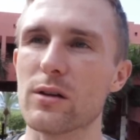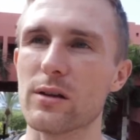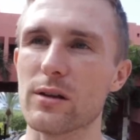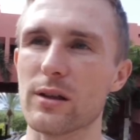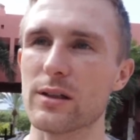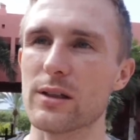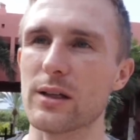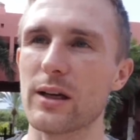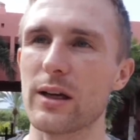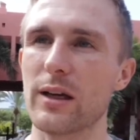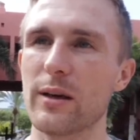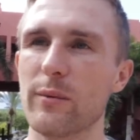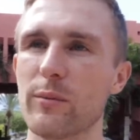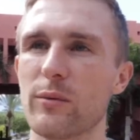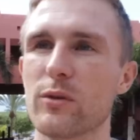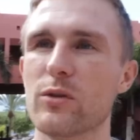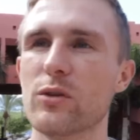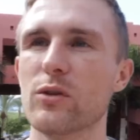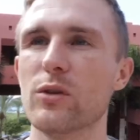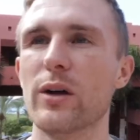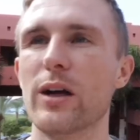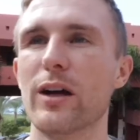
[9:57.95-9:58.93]
the time
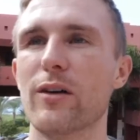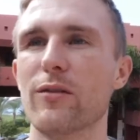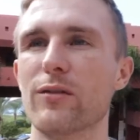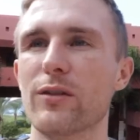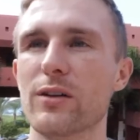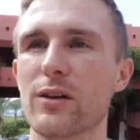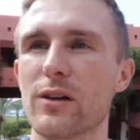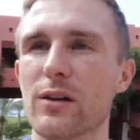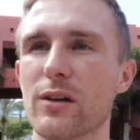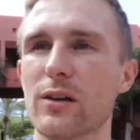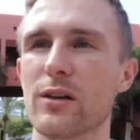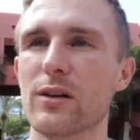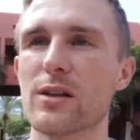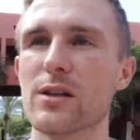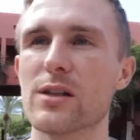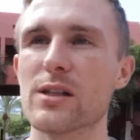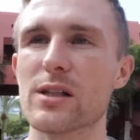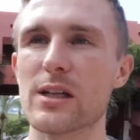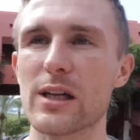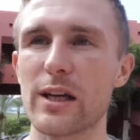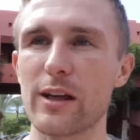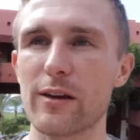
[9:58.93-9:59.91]
to have the
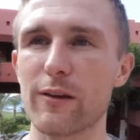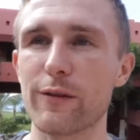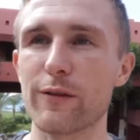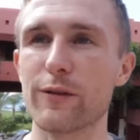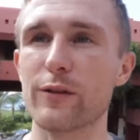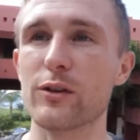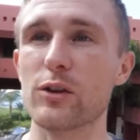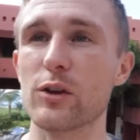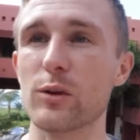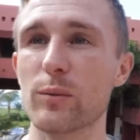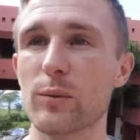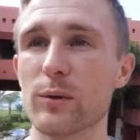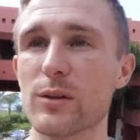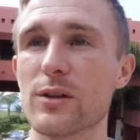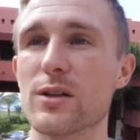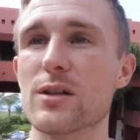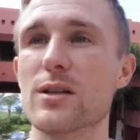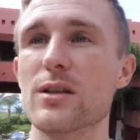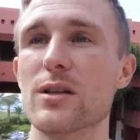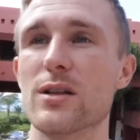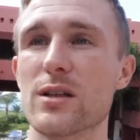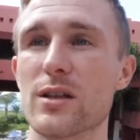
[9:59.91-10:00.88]
safe
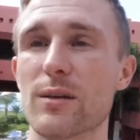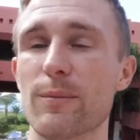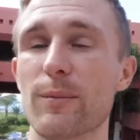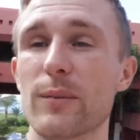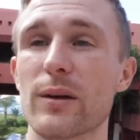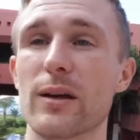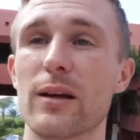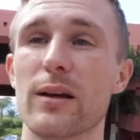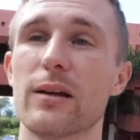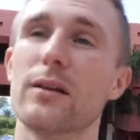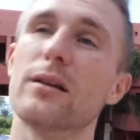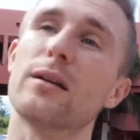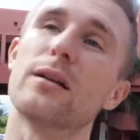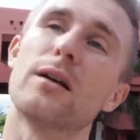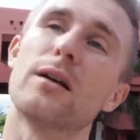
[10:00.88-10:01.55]
tubeless system that